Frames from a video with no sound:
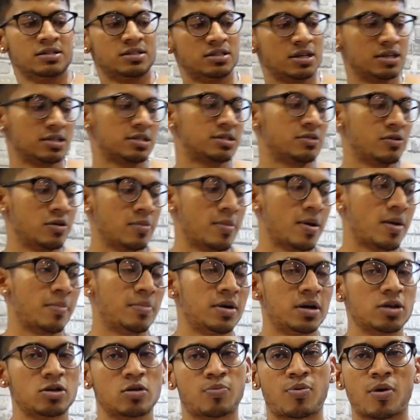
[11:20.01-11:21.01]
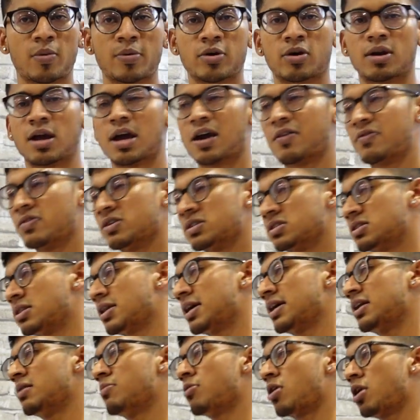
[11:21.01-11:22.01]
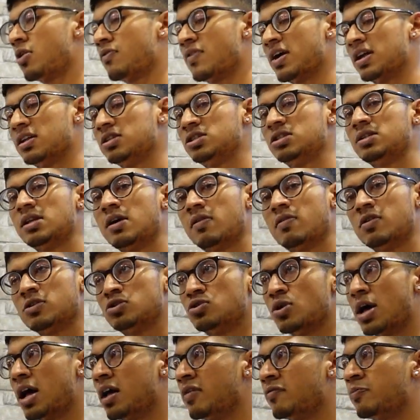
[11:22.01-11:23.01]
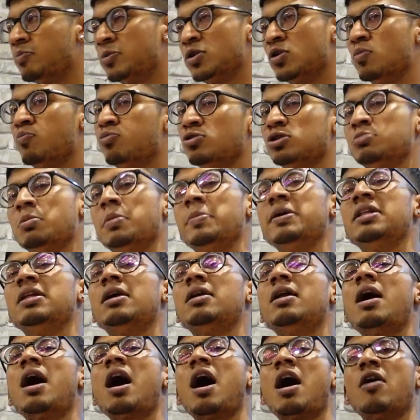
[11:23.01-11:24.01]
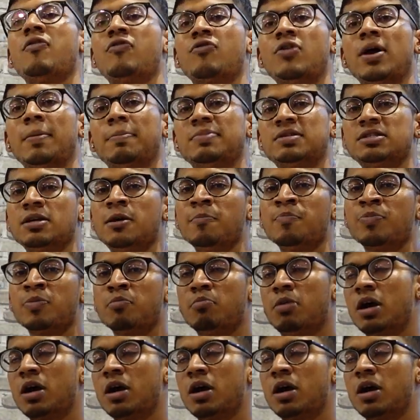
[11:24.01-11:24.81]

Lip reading: Just remember, you're probably going to have a slight amount of energy levels to help you push maybe another half reps.